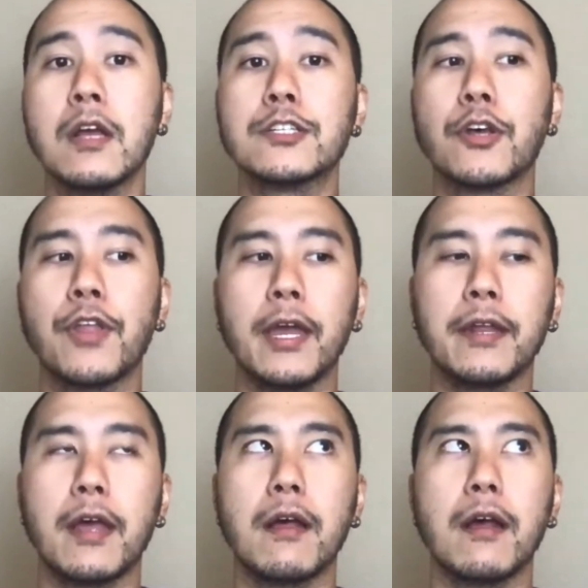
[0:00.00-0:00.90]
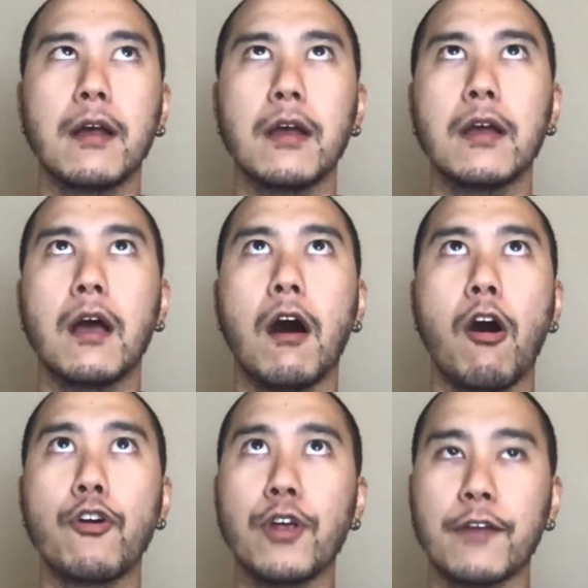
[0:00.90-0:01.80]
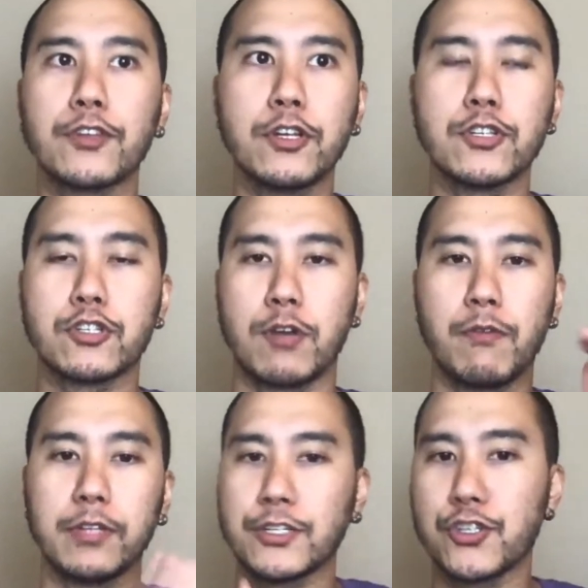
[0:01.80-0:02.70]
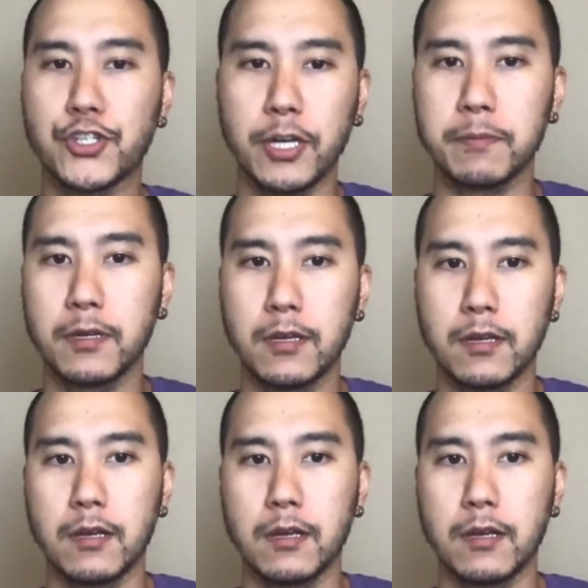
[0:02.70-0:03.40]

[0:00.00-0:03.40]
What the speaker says: So then all you have to do is just create a relationship,